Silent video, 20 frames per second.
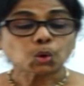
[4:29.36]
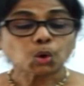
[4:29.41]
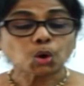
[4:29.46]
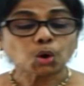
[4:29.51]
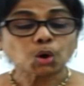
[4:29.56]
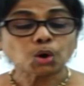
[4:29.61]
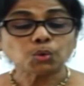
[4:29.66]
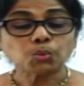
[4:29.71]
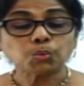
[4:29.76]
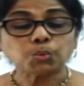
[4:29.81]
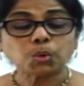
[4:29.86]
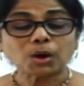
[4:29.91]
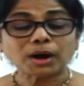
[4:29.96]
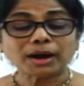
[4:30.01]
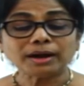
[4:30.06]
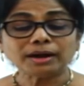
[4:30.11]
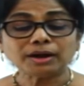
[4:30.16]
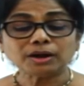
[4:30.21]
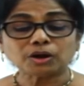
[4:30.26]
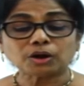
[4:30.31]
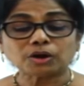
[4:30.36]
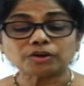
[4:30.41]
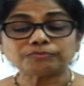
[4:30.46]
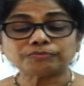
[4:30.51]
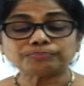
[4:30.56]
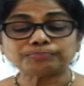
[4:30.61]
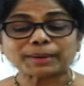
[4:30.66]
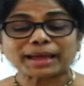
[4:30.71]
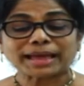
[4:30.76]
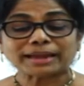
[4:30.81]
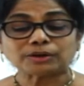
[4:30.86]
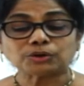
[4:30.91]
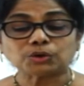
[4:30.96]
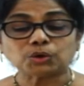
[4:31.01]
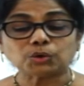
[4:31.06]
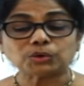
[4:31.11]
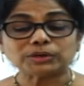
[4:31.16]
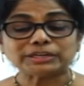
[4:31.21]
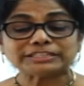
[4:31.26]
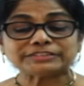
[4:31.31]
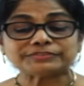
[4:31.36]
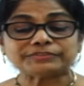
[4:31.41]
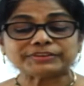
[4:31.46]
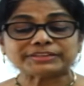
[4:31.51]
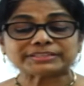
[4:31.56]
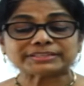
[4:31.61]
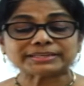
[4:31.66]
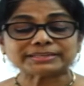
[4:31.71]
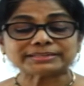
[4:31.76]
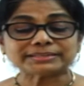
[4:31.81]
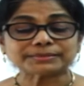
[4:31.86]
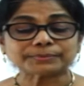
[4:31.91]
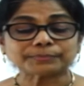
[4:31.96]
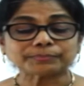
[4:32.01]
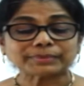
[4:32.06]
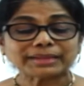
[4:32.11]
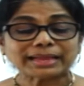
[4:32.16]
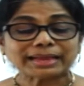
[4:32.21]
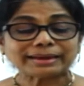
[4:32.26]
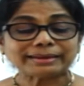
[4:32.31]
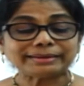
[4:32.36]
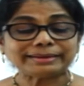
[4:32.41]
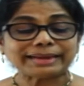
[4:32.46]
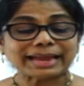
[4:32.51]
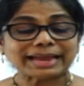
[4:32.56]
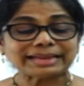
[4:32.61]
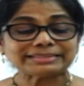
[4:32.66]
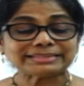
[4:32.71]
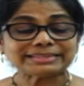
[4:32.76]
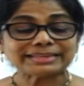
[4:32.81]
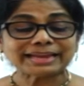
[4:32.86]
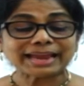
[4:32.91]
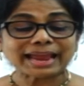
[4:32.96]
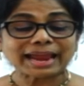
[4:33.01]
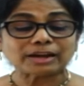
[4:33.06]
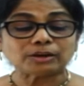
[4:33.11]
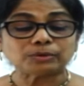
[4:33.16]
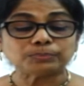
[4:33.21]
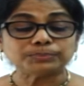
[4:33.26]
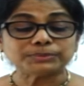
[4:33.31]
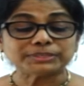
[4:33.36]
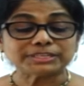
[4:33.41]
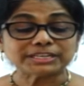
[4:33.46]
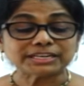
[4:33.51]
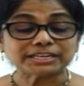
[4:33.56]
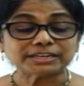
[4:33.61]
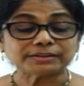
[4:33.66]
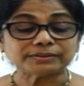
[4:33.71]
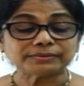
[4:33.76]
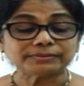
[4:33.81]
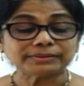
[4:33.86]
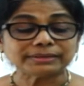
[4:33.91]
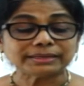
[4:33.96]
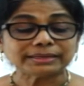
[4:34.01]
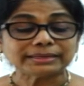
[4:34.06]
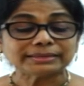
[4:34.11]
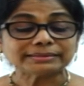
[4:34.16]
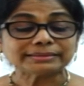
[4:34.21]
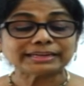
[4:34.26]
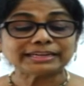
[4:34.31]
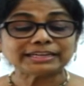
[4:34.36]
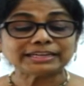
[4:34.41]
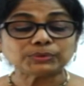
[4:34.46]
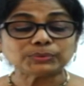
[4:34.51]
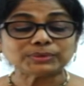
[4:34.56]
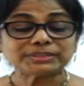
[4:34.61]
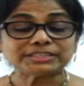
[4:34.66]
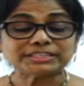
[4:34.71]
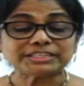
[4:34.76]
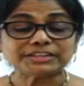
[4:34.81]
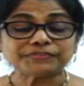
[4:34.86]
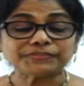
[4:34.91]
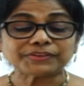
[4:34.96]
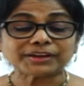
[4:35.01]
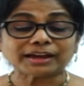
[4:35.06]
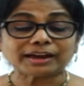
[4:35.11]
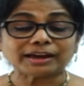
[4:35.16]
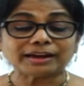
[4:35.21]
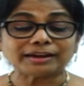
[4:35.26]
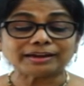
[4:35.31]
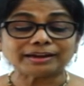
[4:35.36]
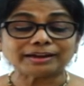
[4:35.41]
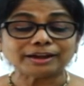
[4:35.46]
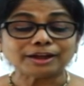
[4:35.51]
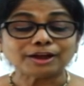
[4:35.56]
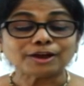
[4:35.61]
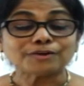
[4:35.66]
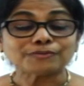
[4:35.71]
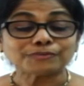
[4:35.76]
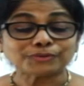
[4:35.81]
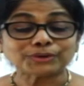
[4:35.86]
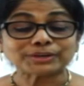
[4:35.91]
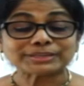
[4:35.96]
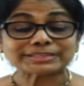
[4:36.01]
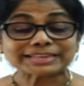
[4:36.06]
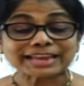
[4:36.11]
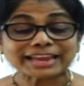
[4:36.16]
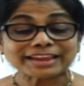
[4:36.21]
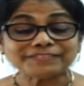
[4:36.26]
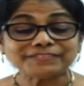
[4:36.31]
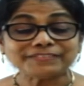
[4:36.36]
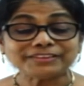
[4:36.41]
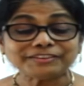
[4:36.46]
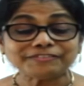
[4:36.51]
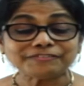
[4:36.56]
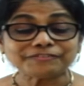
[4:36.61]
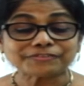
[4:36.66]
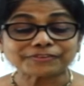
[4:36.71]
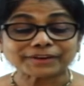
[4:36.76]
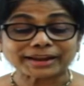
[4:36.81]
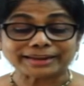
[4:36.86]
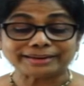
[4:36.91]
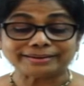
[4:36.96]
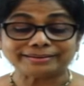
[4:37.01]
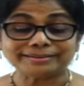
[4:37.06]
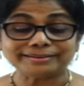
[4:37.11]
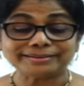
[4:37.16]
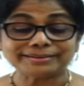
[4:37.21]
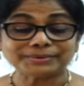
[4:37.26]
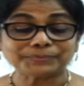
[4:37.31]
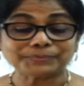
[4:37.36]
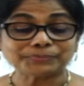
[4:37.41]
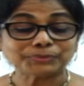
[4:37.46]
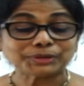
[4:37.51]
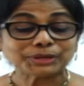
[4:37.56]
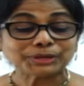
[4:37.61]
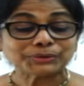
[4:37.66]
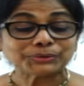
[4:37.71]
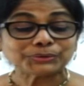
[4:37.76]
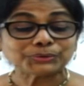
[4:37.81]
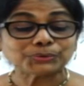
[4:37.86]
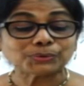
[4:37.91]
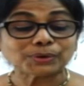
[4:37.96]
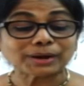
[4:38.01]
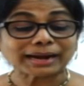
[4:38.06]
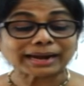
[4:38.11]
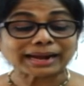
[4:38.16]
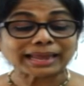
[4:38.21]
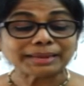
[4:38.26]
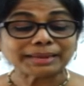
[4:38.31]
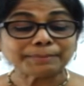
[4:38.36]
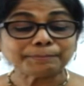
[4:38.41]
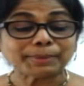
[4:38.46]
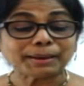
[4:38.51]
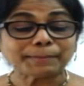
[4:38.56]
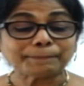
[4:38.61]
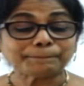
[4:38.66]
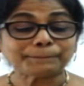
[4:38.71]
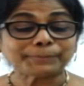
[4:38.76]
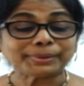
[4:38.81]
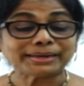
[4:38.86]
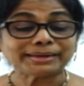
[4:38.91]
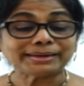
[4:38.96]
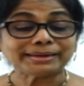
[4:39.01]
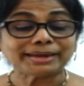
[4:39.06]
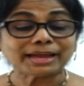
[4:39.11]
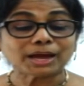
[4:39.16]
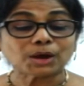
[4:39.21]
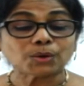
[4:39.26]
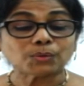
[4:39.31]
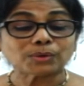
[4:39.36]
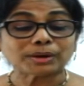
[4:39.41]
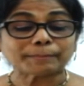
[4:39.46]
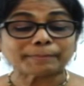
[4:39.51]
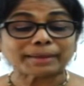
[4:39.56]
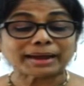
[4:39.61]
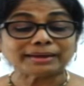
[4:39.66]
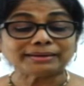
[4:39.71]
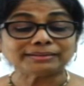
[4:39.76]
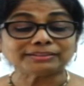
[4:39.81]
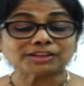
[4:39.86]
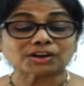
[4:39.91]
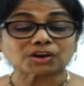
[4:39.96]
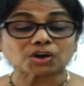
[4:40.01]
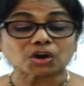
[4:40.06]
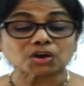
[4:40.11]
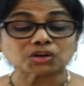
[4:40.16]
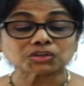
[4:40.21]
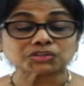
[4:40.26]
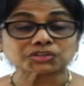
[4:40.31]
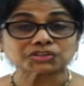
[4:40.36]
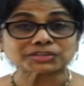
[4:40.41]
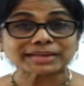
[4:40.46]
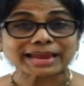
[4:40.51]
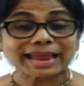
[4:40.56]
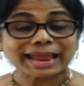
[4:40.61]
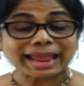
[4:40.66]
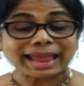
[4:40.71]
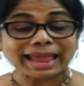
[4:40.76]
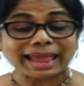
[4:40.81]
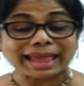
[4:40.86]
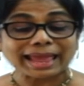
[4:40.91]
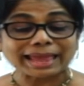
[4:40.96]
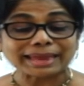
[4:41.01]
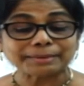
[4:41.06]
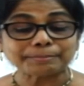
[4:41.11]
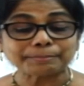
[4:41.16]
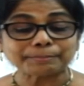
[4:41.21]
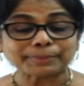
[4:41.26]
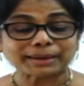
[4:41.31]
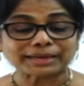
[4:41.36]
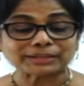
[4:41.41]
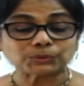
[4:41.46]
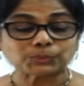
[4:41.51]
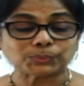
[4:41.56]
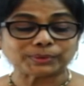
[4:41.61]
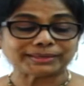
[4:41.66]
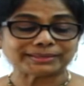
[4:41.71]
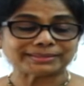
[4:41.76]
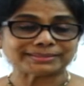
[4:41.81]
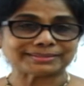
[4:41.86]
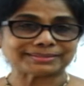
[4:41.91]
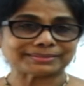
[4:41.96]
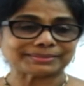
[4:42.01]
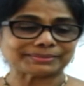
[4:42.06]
On one of Pangolin's visits, Dassie had observed that it was difficult for his heavy friend to climb up and down among the rocks and pathways.